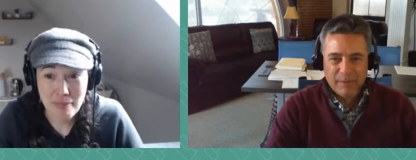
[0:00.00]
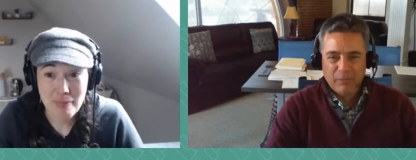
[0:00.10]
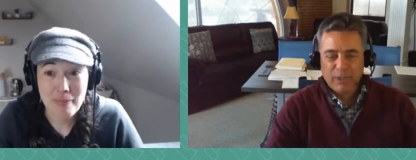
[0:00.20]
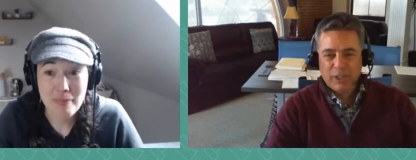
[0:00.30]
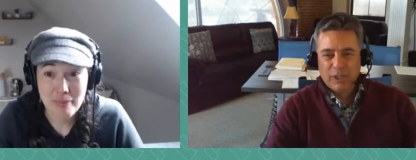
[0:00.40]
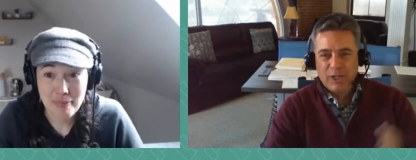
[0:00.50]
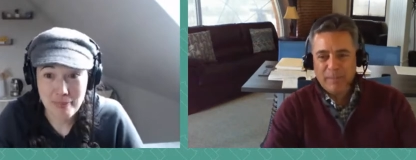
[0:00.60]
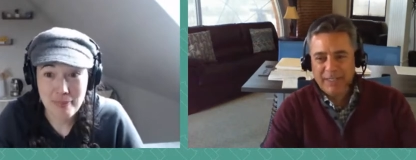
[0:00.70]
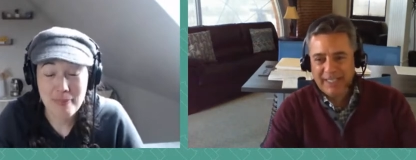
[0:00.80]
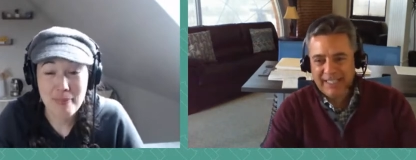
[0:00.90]
Speaker 1: before just
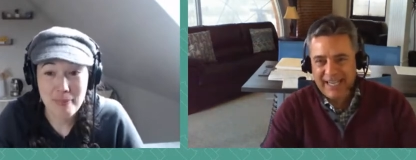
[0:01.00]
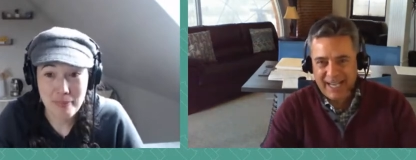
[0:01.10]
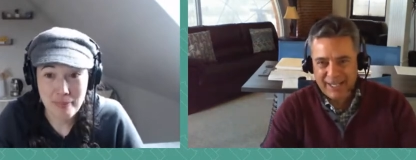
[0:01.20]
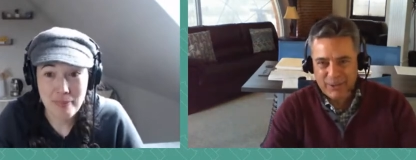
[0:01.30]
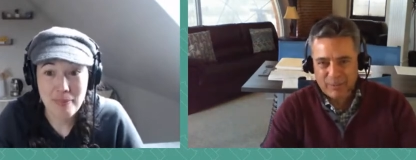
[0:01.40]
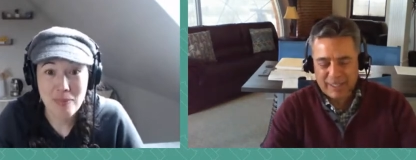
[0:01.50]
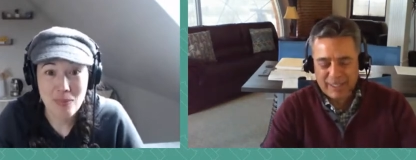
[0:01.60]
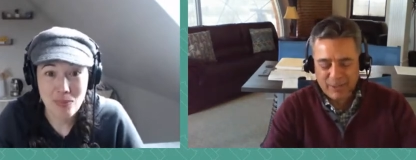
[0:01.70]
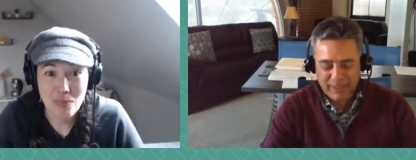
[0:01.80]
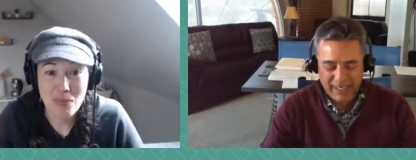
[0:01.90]
jumping in and not knowing what's
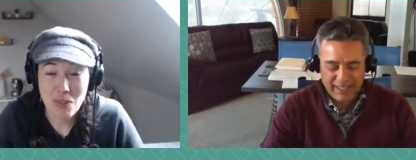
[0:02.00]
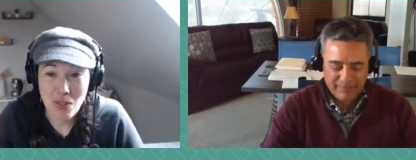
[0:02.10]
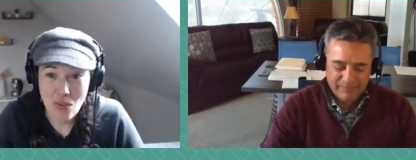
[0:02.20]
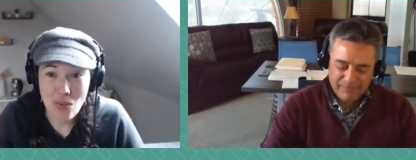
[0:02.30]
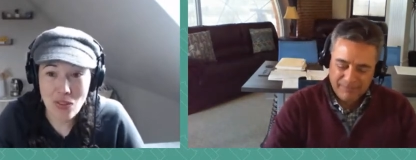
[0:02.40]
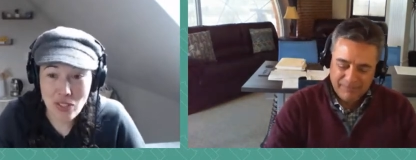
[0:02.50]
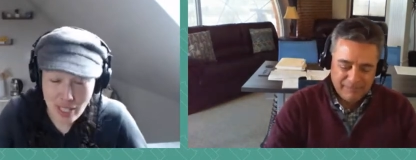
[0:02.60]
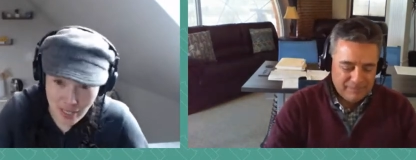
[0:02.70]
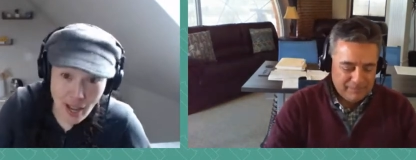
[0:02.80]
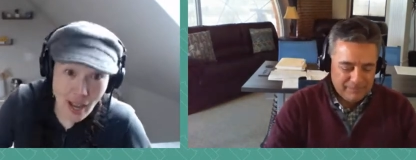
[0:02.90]
going on?
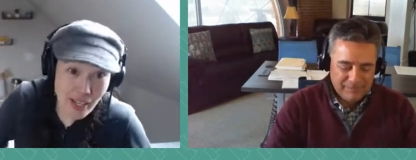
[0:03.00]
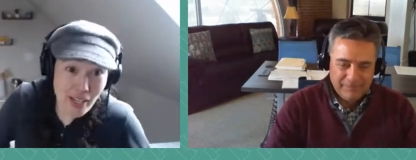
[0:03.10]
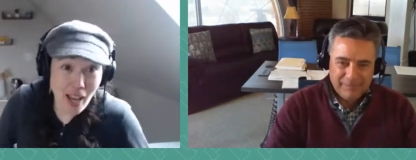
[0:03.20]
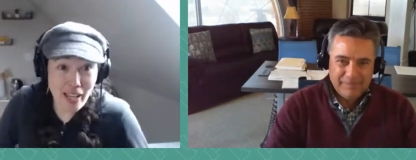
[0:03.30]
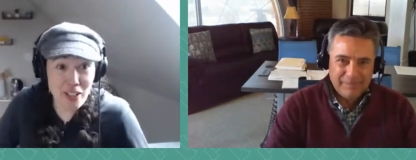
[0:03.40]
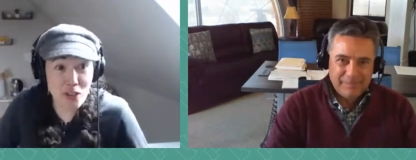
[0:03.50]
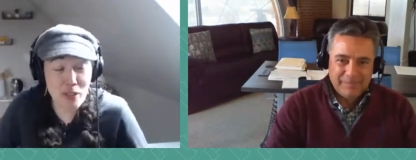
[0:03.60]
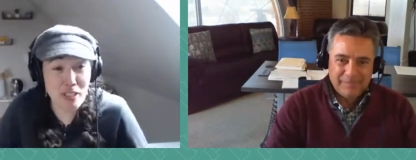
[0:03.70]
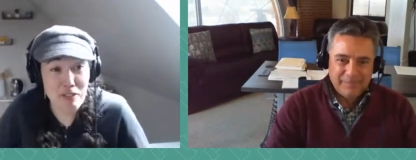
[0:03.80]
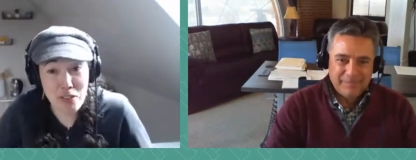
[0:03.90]
Speaker 2: I I
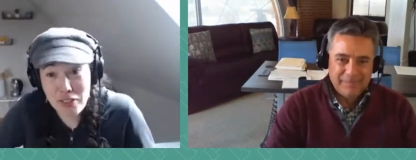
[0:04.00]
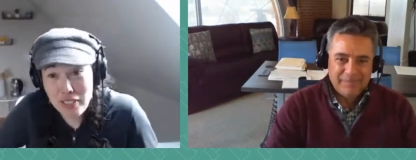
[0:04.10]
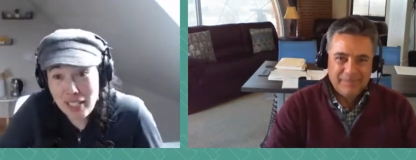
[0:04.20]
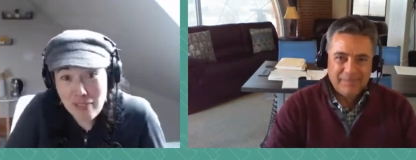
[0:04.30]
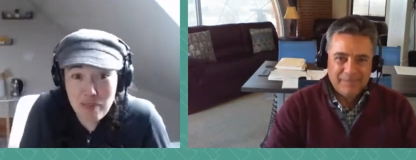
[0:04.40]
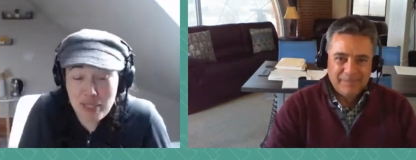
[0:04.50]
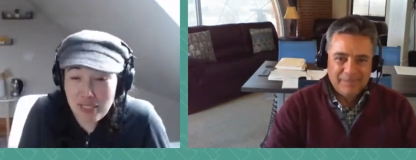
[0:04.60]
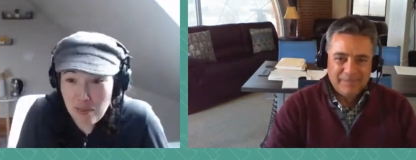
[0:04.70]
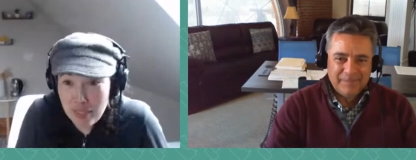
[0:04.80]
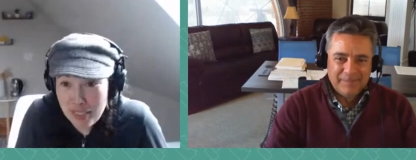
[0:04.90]
agree. For not having
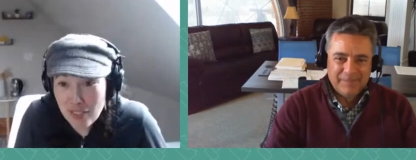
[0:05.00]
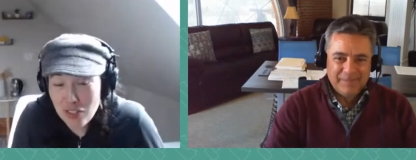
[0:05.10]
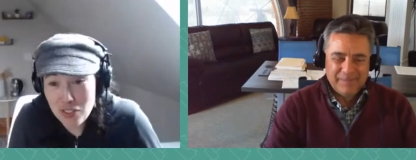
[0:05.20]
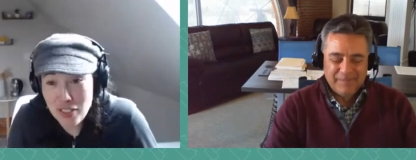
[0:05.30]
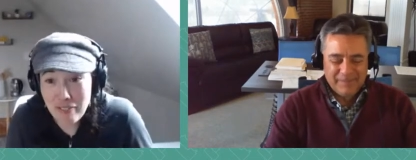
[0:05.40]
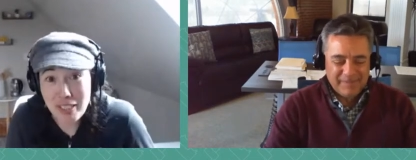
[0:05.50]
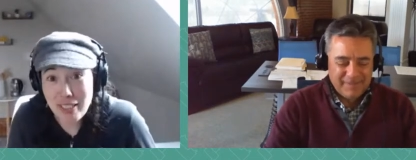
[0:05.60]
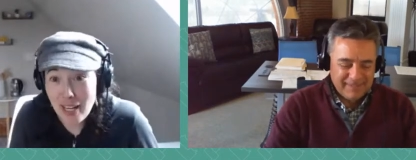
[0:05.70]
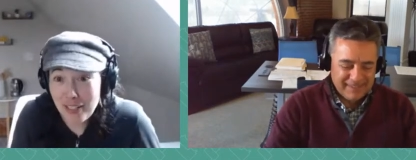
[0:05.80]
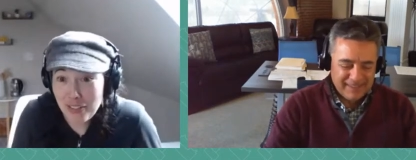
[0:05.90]
been in the business, she's
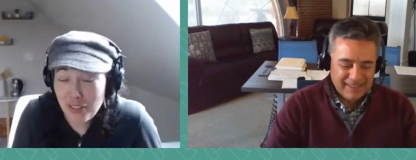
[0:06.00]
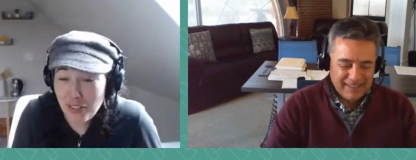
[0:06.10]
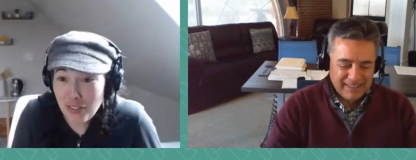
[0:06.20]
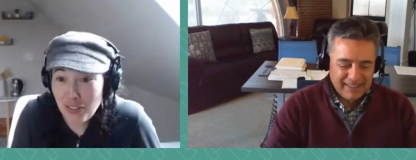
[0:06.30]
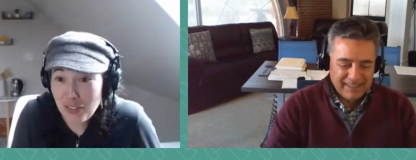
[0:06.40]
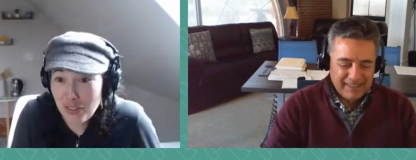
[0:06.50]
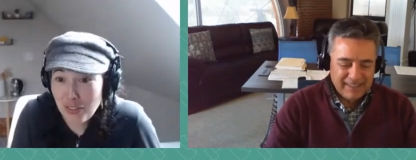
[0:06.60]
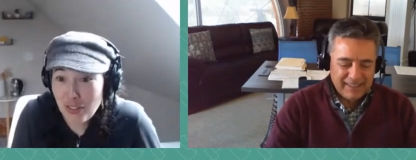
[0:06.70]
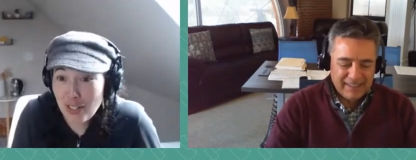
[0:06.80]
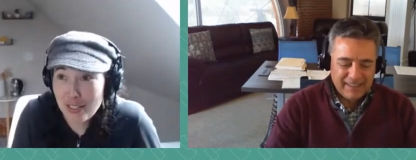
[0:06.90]
definitely got her
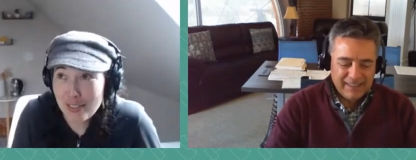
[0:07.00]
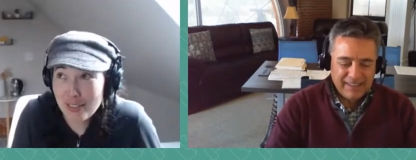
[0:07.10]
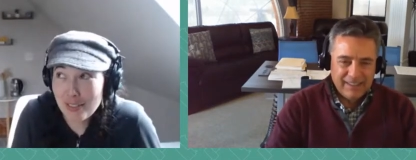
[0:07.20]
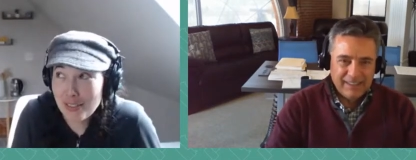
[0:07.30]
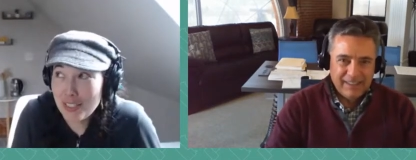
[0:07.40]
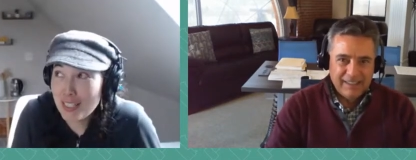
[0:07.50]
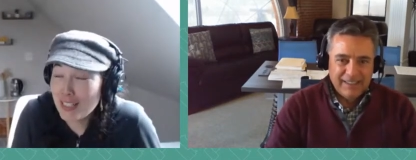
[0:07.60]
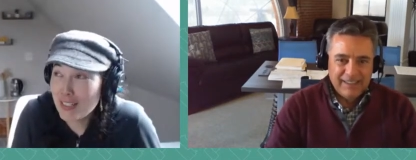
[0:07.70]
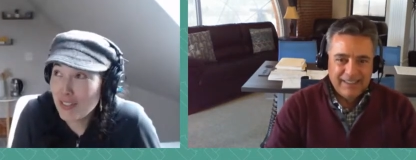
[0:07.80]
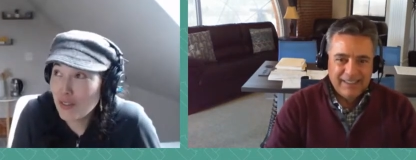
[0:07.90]
her
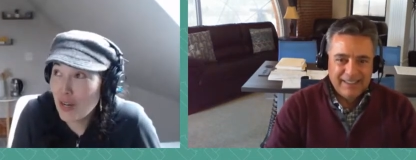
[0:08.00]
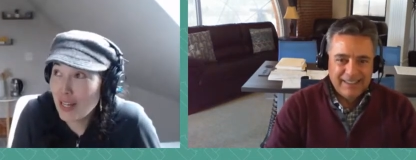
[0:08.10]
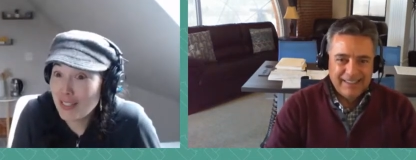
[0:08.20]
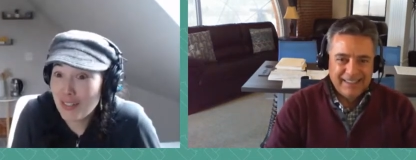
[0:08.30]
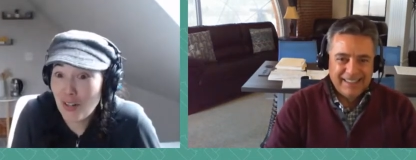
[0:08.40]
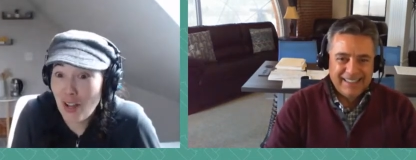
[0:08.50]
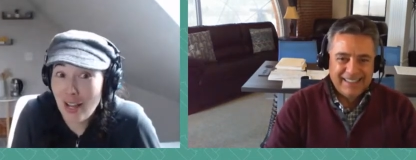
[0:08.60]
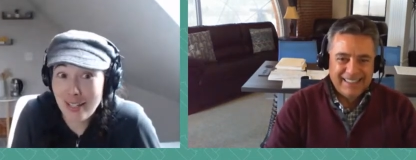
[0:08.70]
T's crossed and her